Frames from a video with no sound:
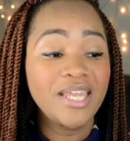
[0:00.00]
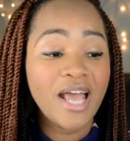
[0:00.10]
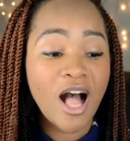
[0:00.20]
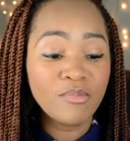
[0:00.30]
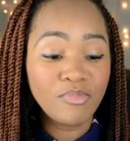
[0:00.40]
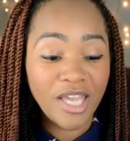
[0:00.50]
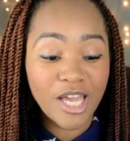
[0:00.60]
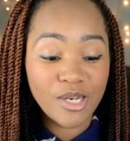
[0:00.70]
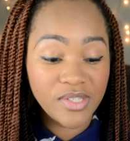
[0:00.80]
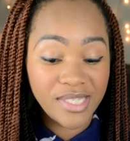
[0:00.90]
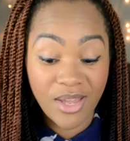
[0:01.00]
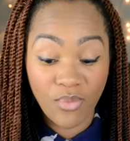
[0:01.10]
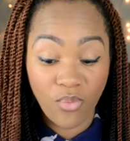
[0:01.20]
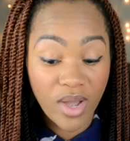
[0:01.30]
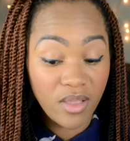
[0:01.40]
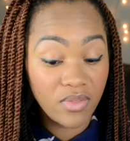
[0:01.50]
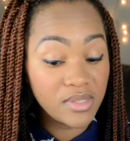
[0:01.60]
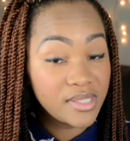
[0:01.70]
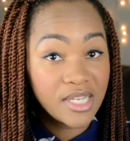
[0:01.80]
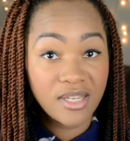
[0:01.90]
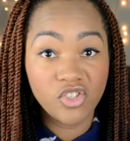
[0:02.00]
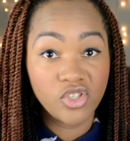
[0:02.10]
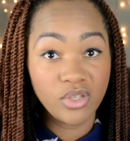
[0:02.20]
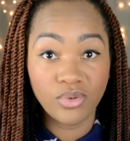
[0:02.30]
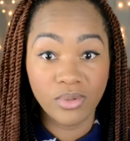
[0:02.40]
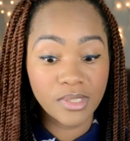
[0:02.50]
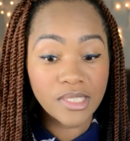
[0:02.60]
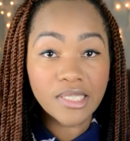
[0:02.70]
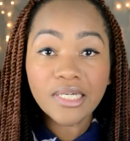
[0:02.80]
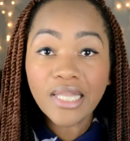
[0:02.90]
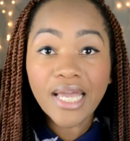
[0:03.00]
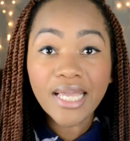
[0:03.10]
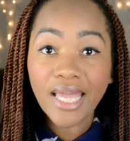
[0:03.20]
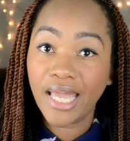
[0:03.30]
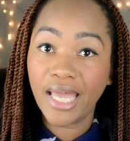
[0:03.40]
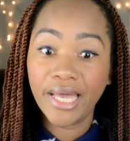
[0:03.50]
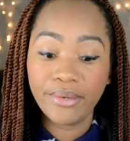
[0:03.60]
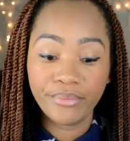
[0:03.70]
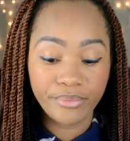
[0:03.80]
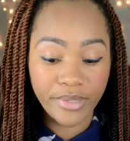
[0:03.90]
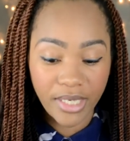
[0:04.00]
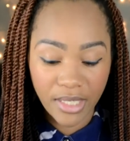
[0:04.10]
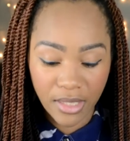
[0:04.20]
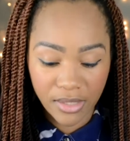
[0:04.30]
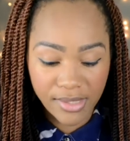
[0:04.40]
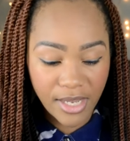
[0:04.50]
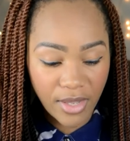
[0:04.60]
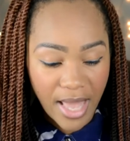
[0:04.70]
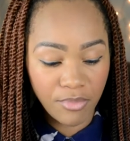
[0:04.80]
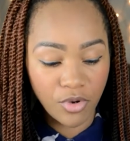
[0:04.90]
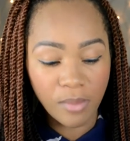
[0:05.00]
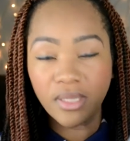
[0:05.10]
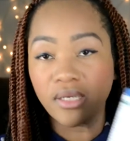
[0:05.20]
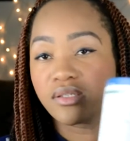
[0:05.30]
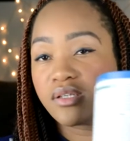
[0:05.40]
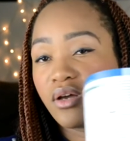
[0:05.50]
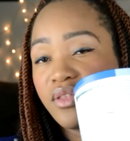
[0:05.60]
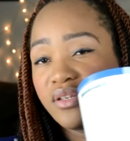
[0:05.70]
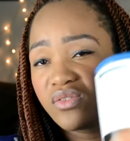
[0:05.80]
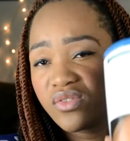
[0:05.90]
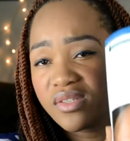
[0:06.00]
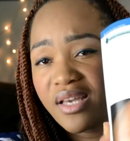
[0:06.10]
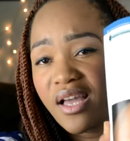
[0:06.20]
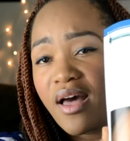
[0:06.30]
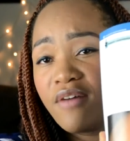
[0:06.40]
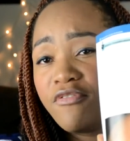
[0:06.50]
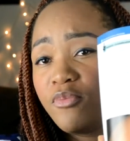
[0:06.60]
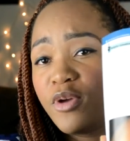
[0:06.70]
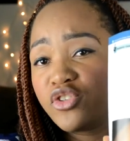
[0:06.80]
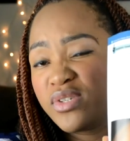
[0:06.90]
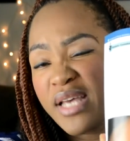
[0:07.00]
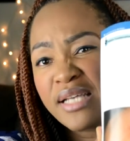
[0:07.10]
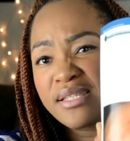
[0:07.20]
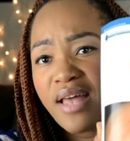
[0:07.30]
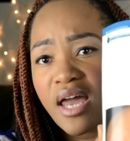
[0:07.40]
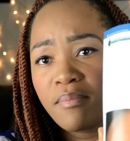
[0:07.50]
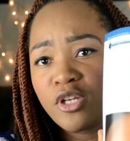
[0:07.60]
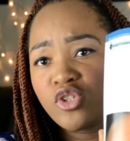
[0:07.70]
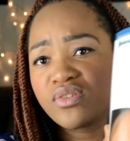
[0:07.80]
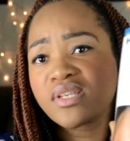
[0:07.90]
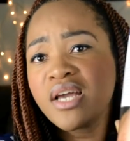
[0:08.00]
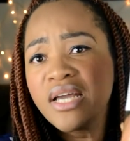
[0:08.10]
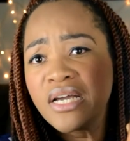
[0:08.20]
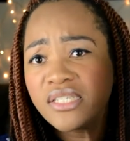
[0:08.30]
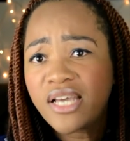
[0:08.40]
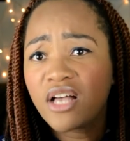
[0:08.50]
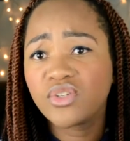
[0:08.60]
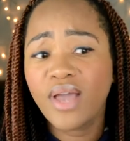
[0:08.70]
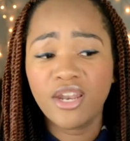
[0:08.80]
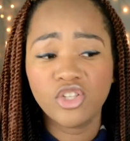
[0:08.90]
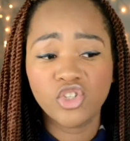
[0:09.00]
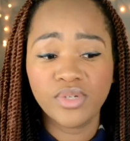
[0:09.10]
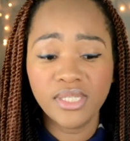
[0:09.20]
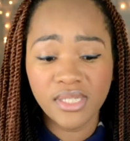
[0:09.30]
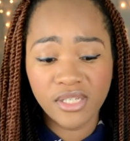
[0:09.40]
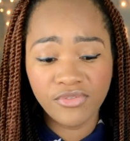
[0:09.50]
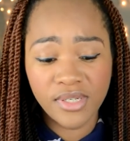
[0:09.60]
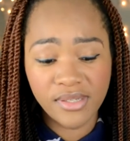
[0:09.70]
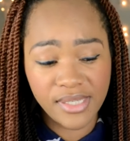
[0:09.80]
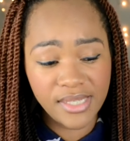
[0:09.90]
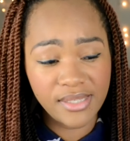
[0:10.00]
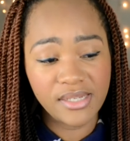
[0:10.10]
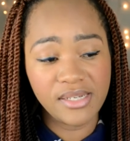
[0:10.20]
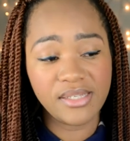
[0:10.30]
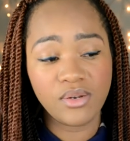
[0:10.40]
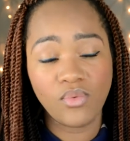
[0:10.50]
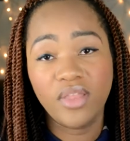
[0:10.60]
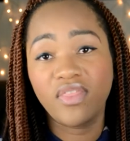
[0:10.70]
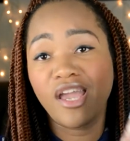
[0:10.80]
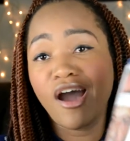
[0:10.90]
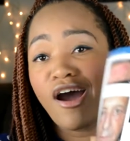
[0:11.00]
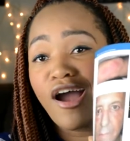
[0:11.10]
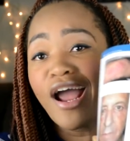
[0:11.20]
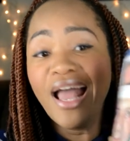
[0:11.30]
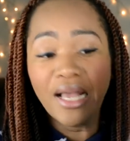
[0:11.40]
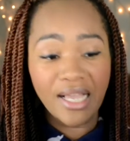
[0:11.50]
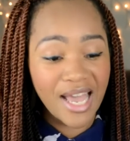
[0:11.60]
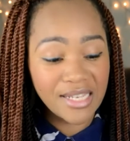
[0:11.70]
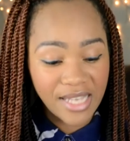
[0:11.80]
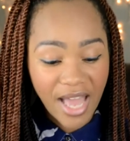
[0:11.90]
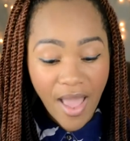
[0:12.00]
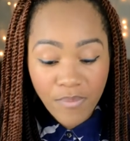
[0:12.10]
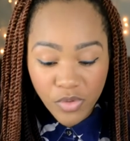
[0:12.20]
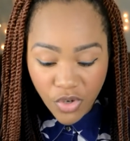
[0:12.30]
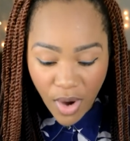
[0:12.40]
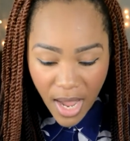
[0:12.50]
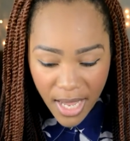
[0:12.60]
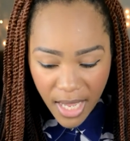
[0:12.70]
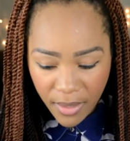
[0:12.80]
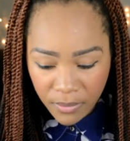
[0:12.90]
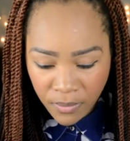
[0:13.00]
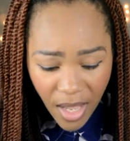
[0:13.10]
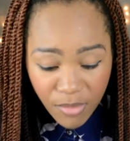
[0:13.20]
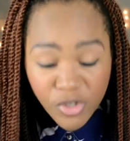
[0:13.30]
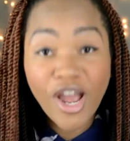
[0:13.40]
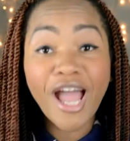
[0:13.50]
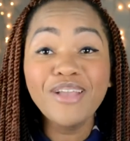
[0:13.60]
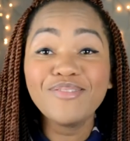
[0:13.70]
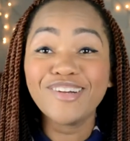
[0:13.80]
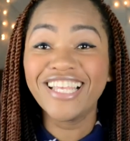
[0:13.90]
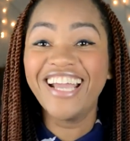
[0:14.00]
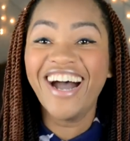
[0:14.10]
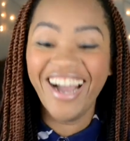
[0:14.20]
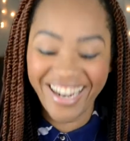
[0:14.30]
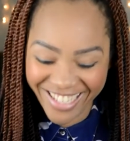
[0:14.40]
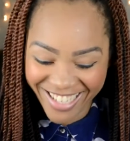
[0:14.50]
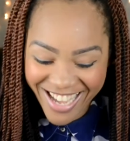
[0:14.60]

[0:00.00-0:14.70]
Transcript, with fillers: It helped me understand what the skin should normally look like and what it looks like abnormally. So these are just like a few pictures. It has a lot of pictures. It tells you how to treat the different diseases and what they are. Guys, I'm trying, I'm trying really hard.